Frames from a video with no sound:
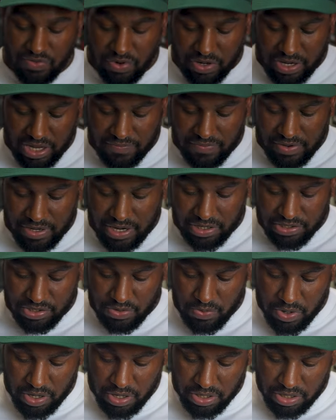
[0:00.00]
rock every day
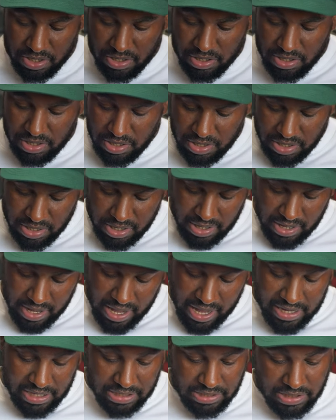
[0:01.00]
to work
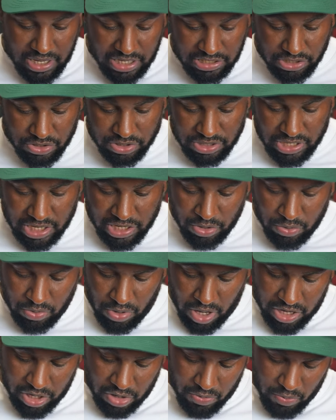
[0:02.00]
and it's nice because i don't
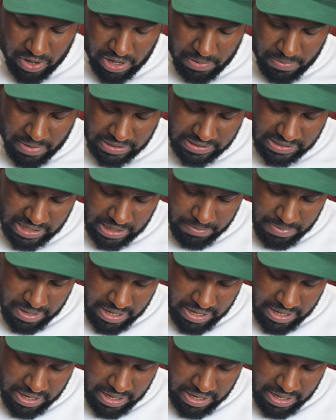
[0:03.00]
i don't wear my same